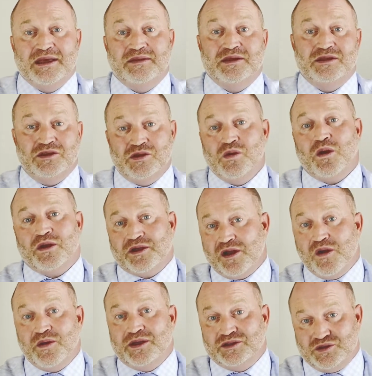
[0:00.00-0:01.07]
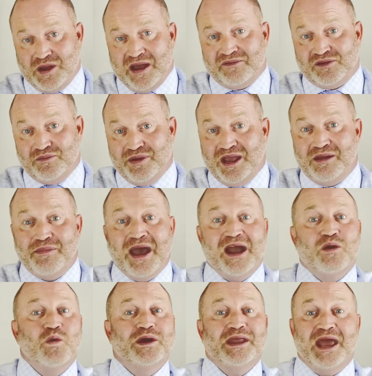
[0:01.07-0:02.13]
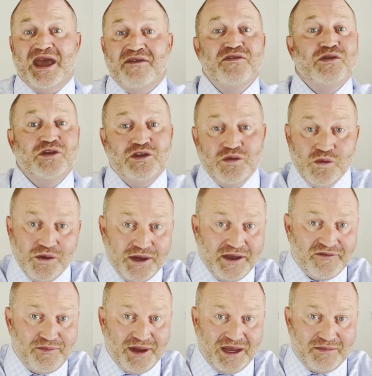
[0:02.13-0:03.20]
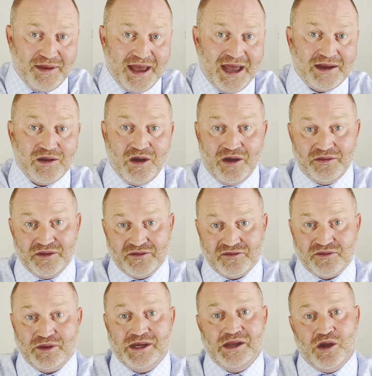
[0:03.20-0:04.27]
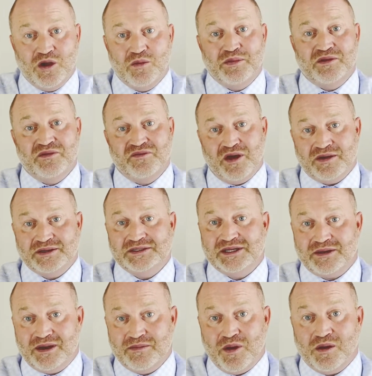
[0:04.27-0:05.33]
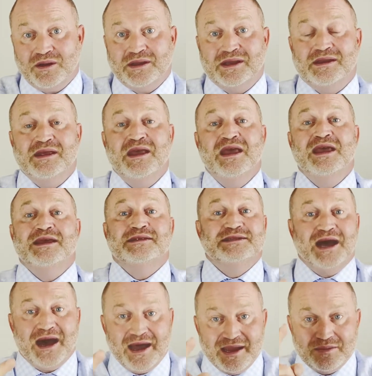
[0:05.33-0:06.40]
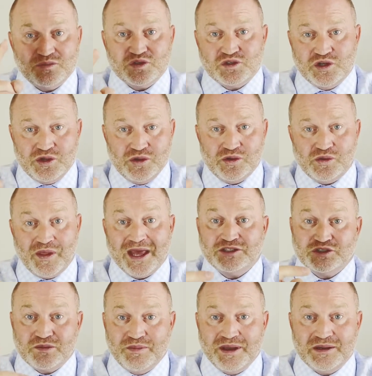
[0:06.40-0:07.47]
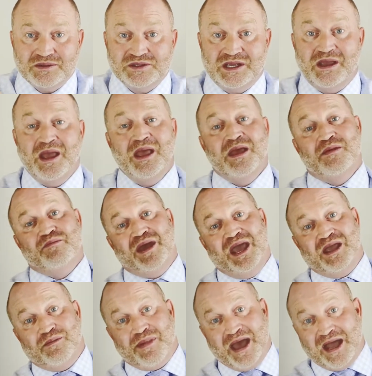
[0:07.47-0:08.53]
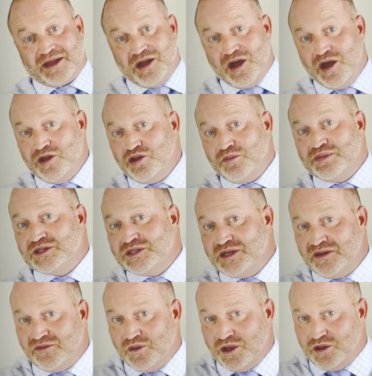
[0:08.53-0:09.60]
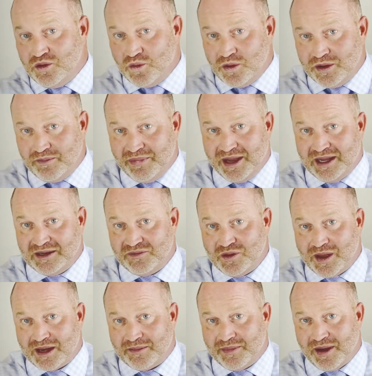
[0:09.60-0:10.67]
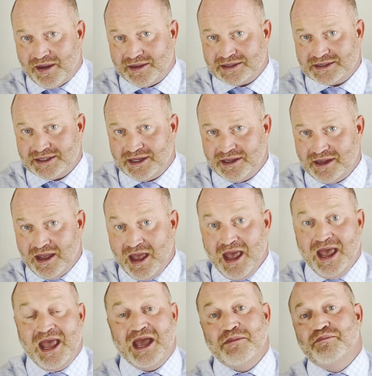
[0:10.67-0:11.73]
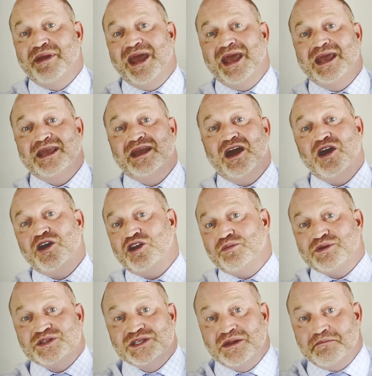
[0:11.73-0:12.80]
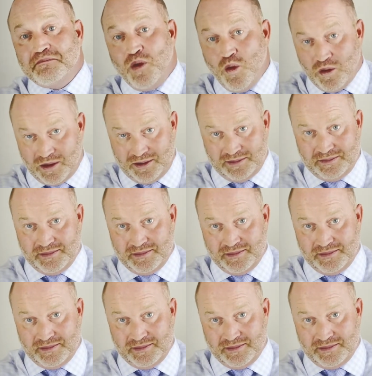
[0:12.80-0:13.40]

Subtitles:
then you are going to have to pay back whatever you would have paid back on the free, open, voluntary market times 2. That's your penalty. Paying back 100% of what you would have paid if you had a policy and paying 100% more.